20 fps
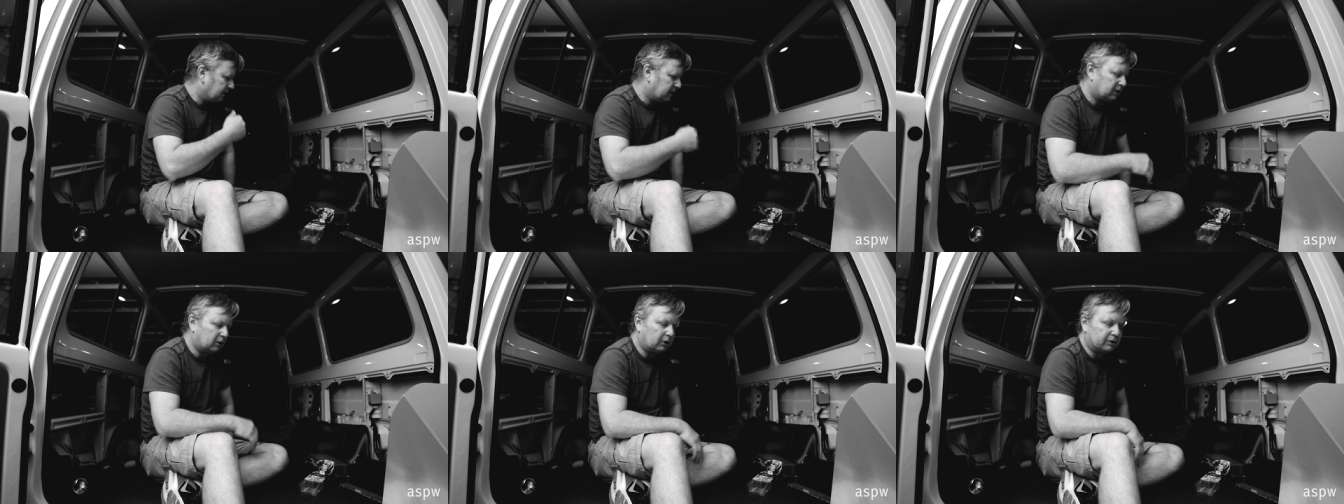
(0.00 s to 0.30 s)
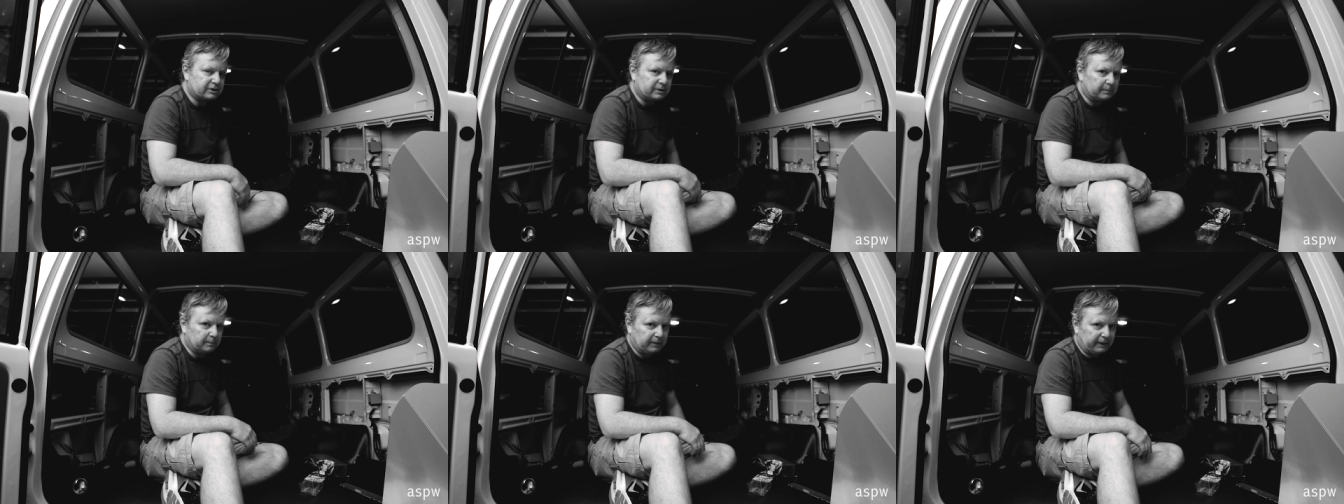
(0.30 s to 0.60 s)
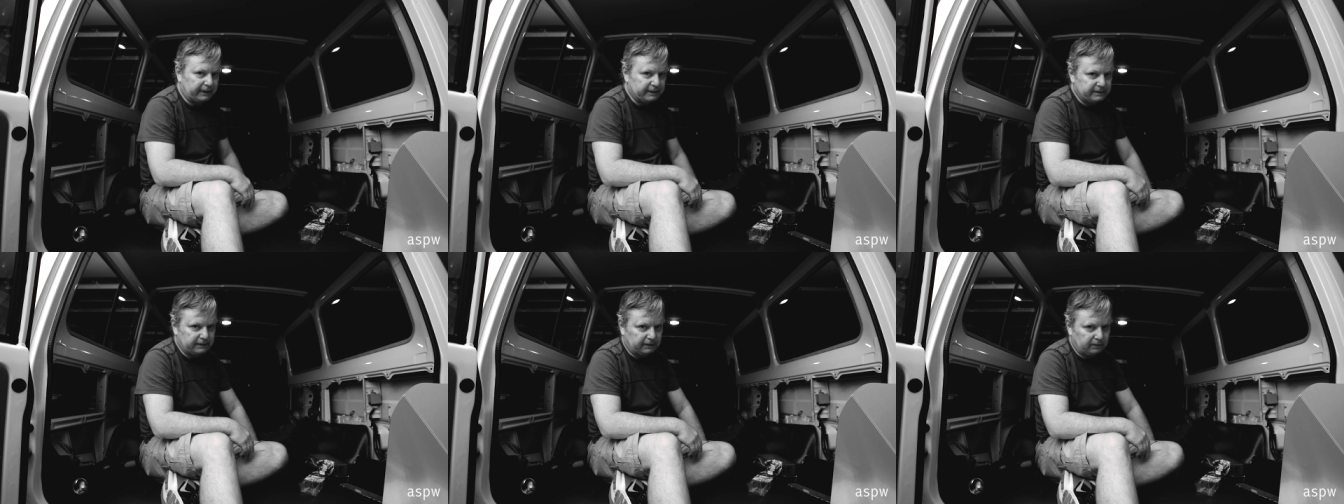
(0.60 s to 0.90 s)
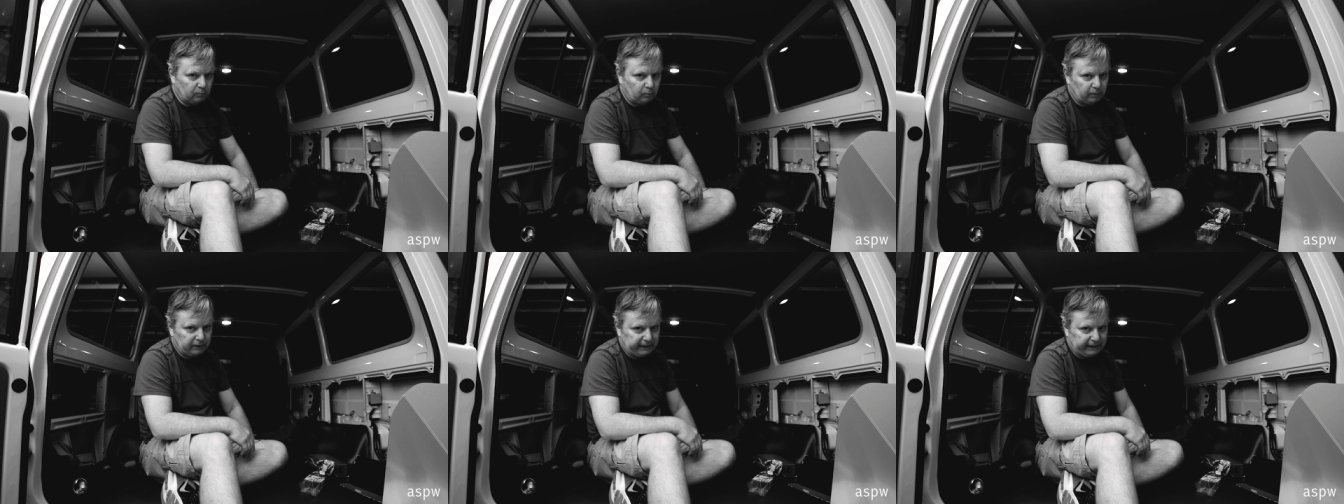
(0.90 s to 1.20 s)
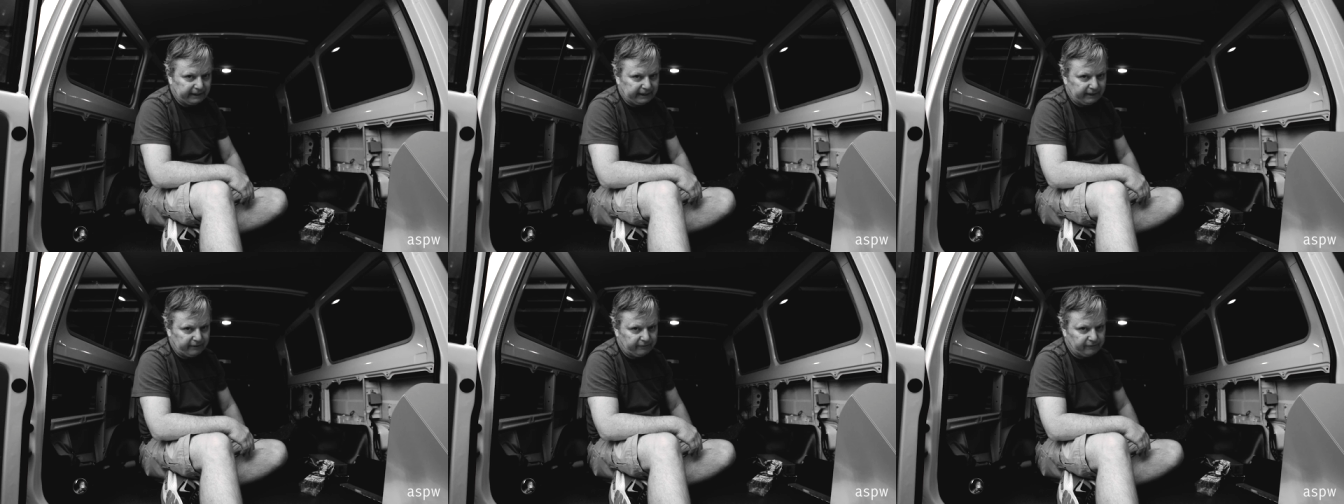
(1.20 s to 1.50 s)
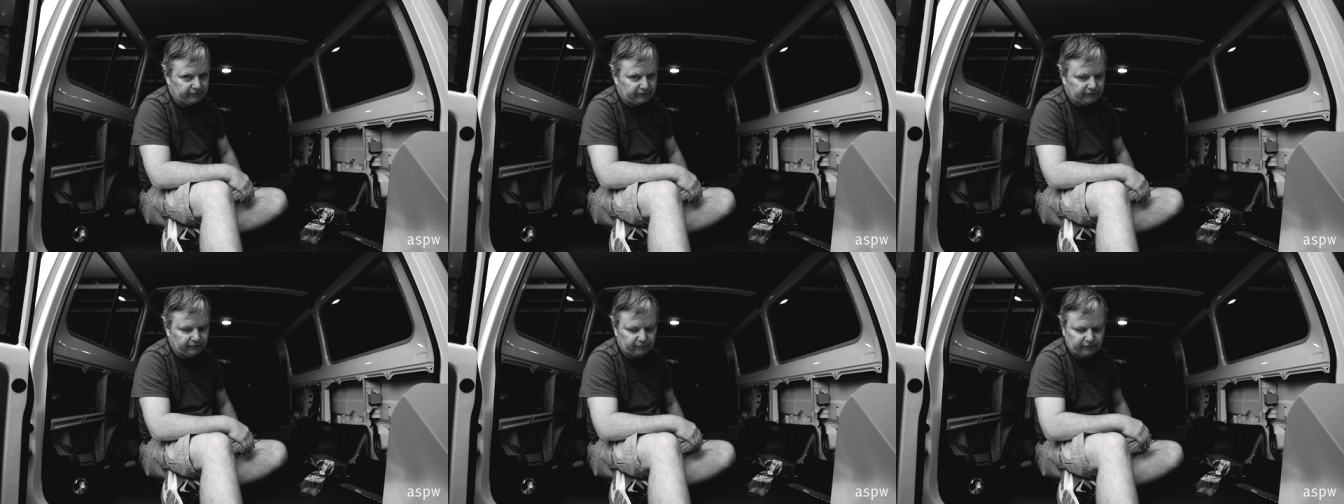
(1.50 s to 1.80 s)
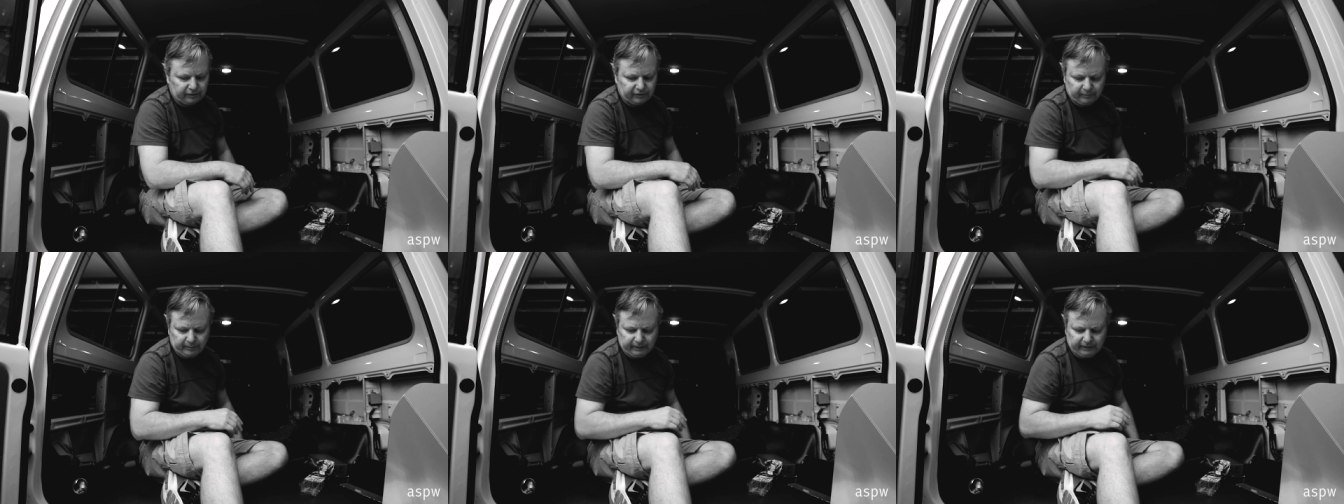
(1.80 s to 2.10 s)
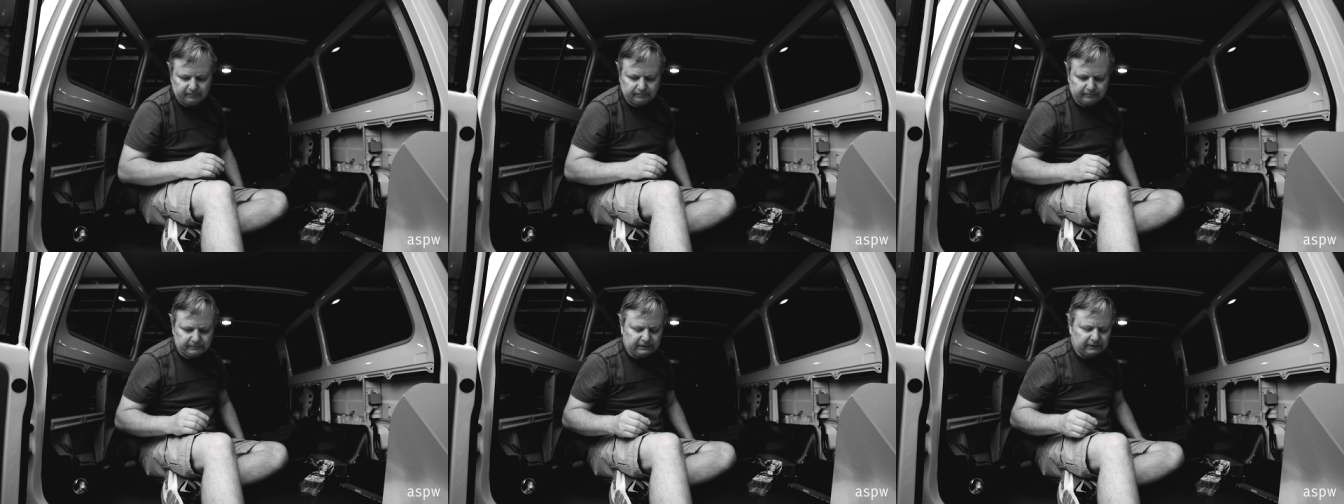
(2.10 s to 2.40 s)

contemplating what I have in front of me.